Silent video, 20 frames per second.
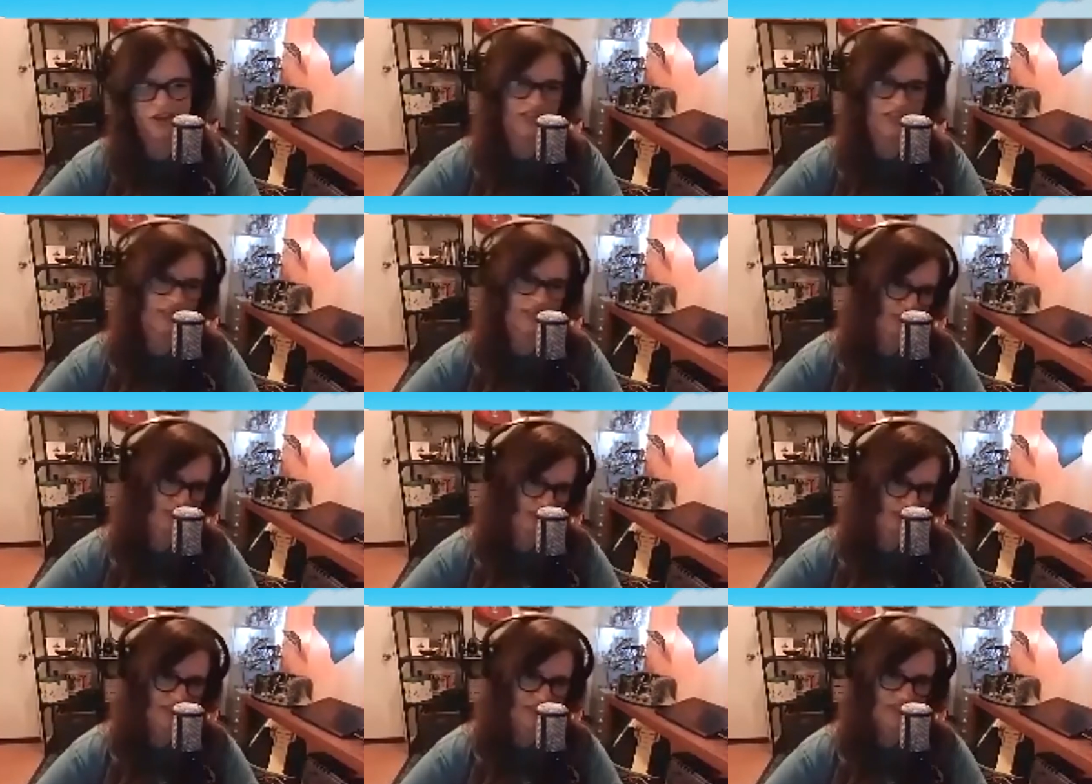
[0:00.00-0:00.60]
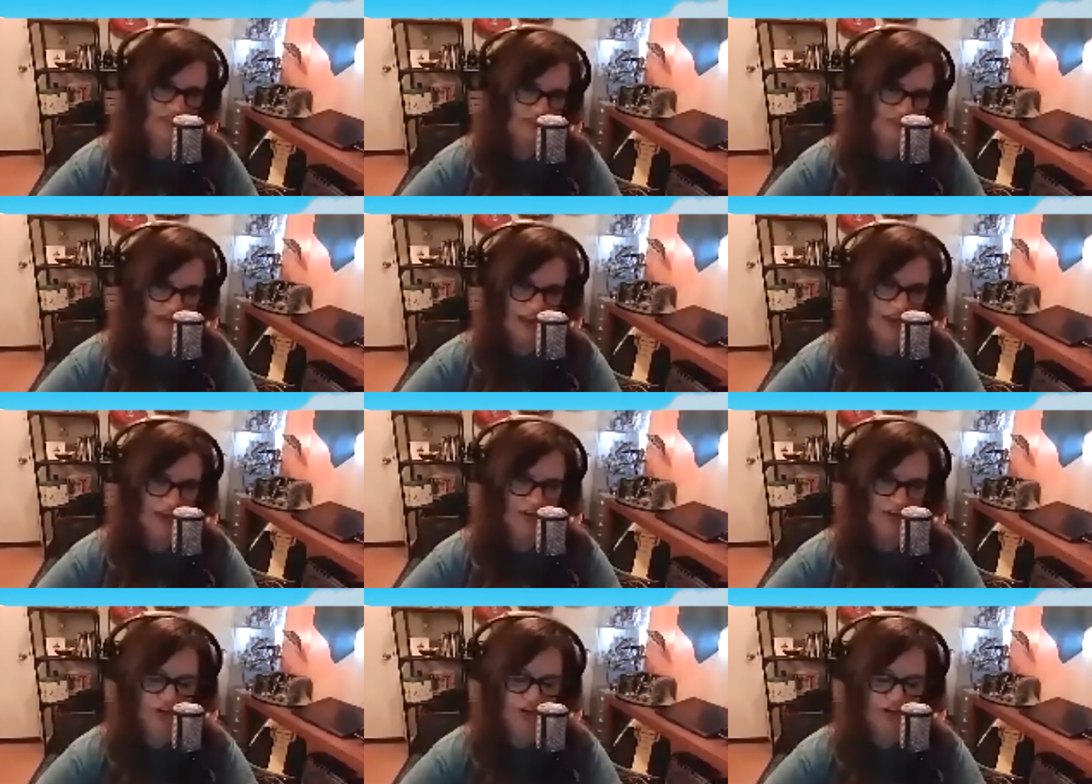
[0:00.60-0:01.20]
That's not a
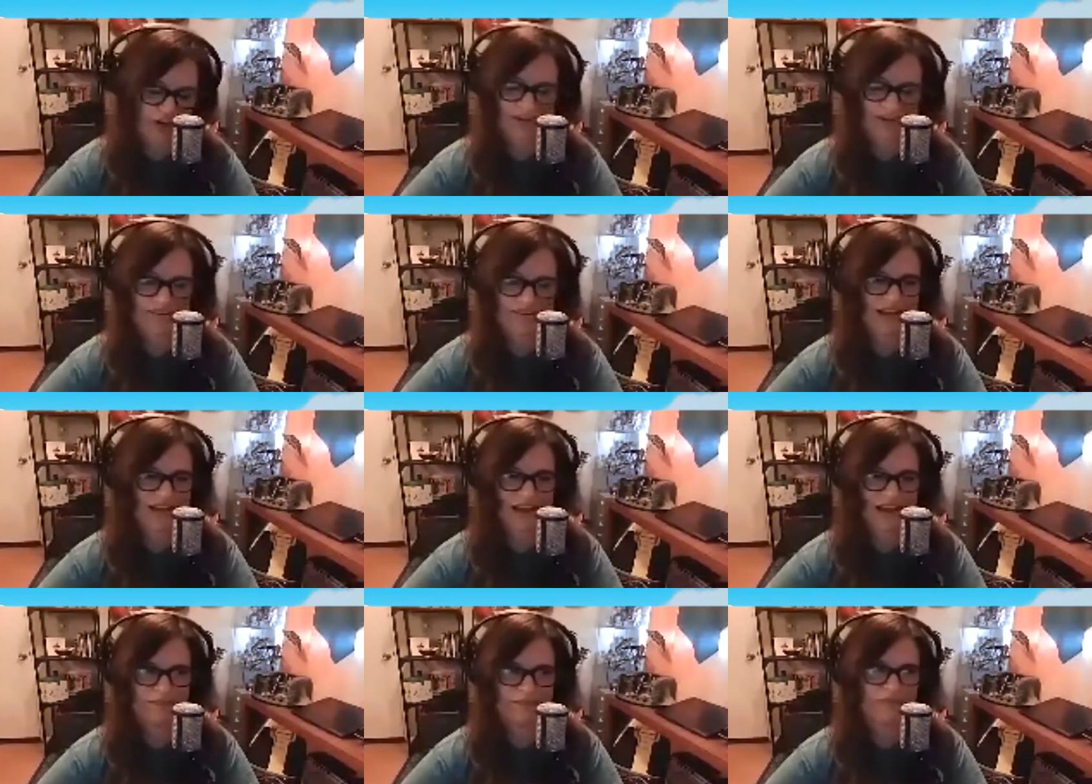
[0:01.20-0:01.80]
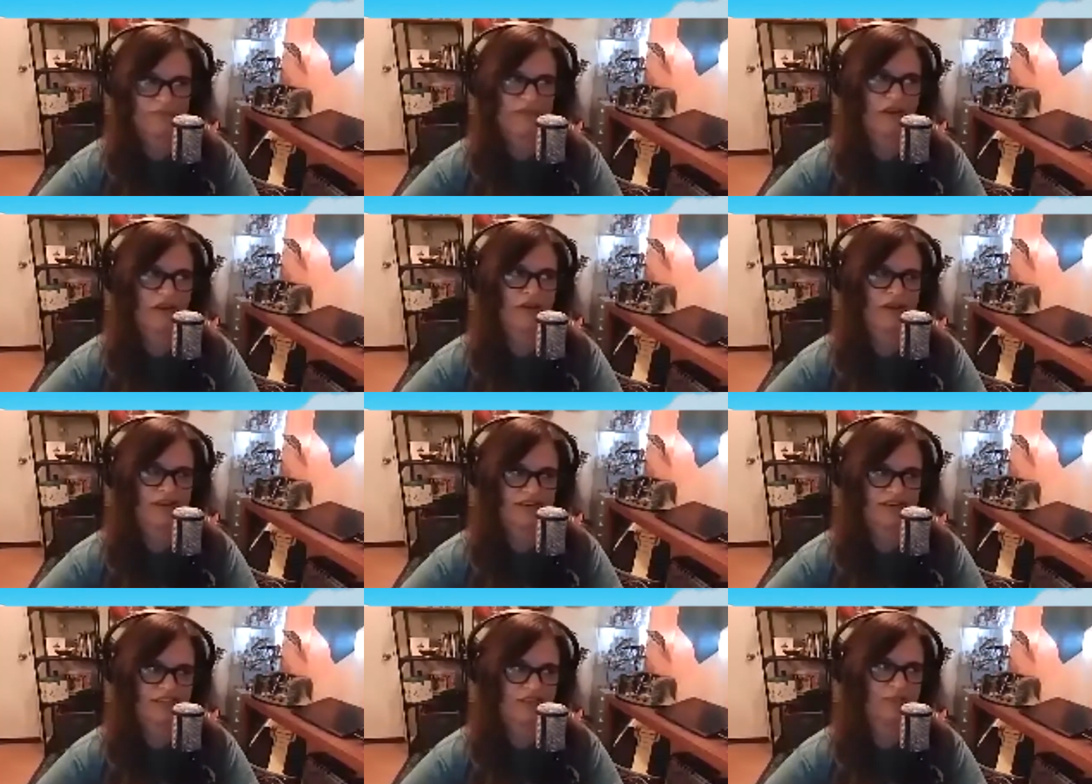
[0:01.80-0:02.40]
Simpsons character, and
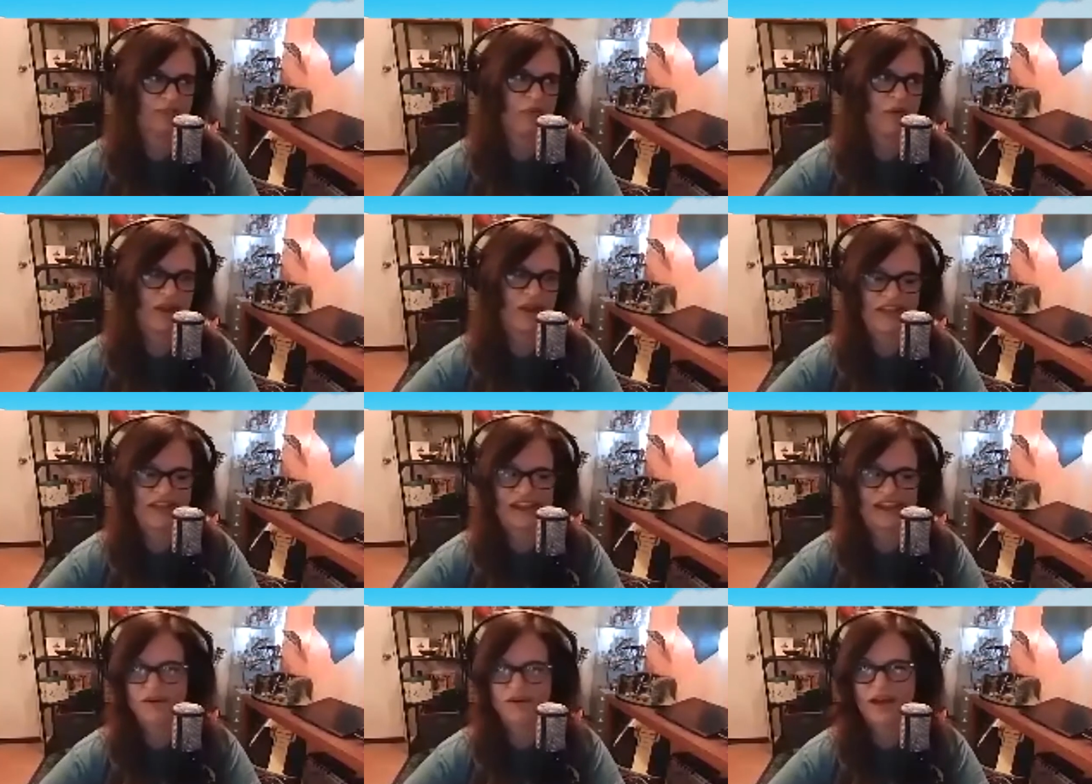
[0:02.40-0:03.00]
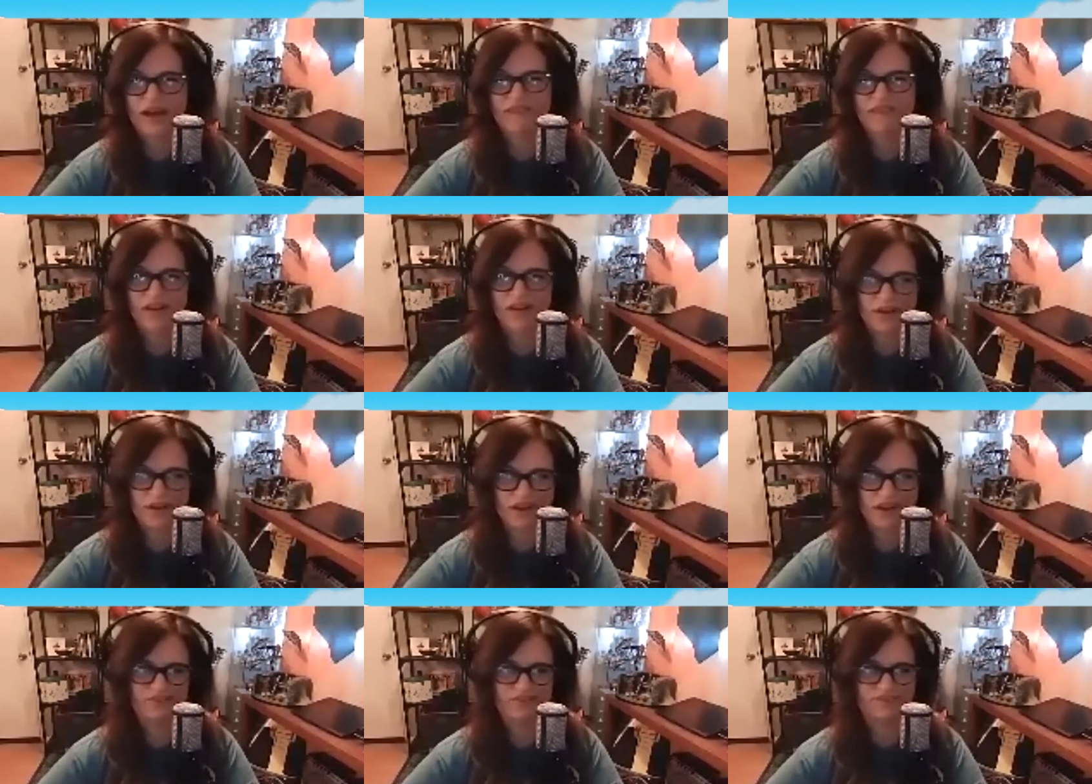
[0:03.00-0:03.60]
I'm very disappointed that I
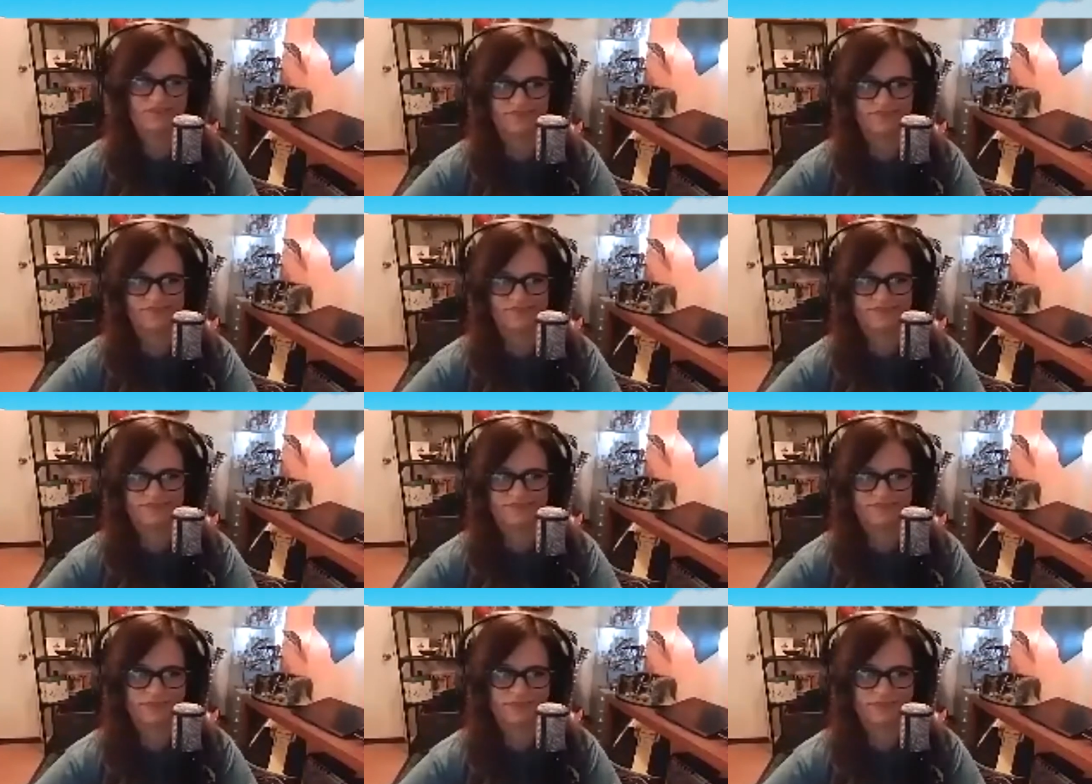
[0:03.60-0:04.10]
don't have that one.